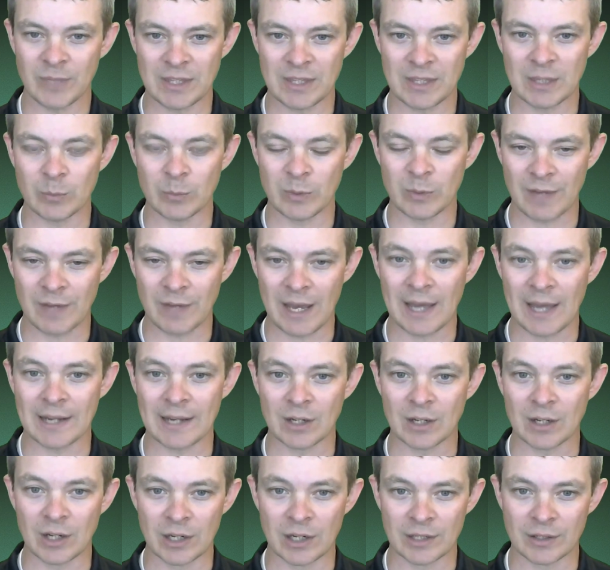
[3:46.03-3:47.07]
and then we've
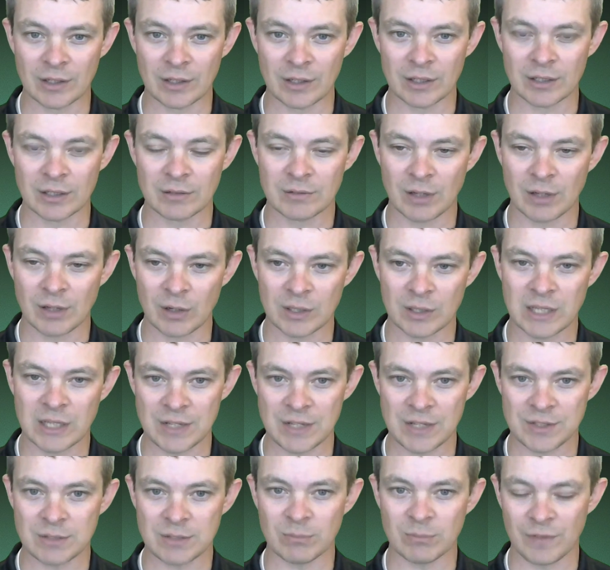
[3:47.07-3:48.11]
added on our
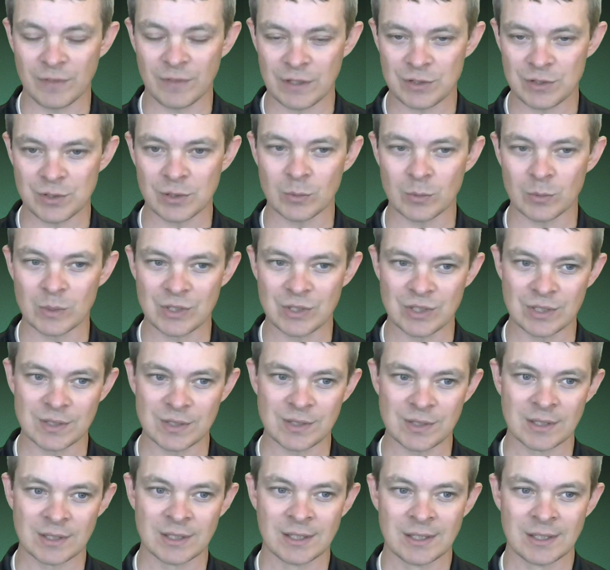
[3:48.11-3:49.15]
custom feature, which
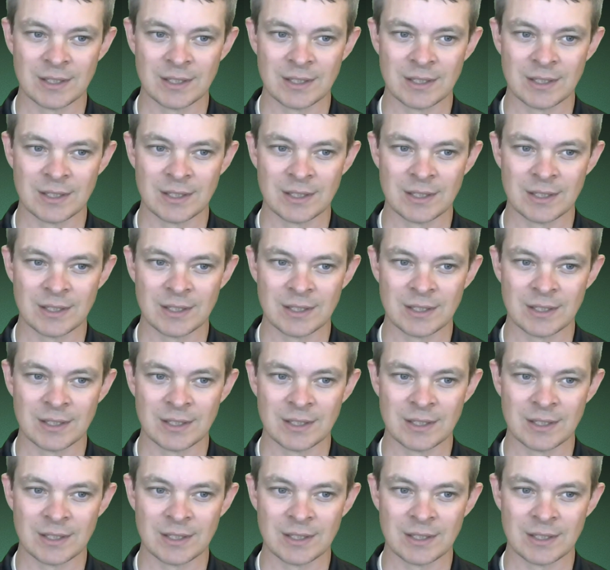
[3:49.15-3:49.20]
is